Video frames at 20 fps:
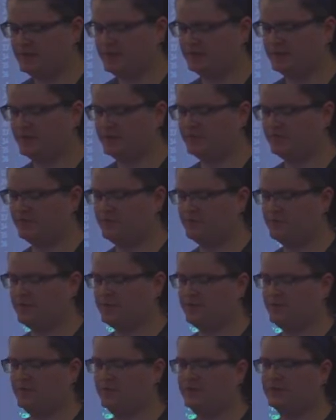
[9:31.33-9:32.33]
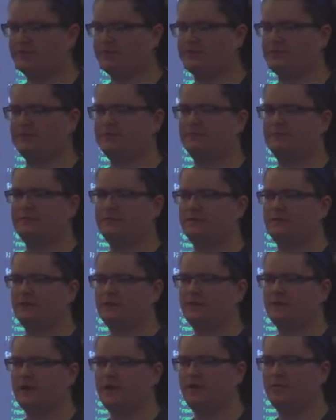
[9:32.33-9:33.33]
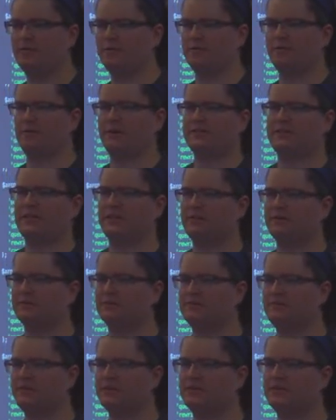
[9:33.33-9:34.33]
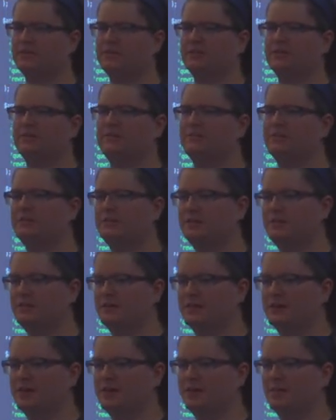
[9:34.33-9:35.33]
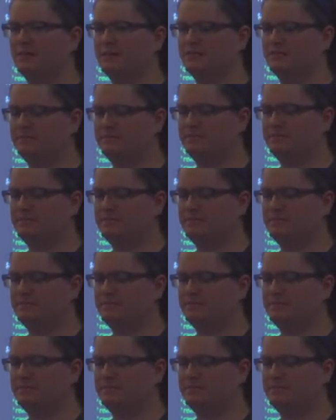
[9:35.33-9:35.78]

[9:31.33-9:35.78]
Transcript: If you're unfamiliar with how WordPress handles functions um,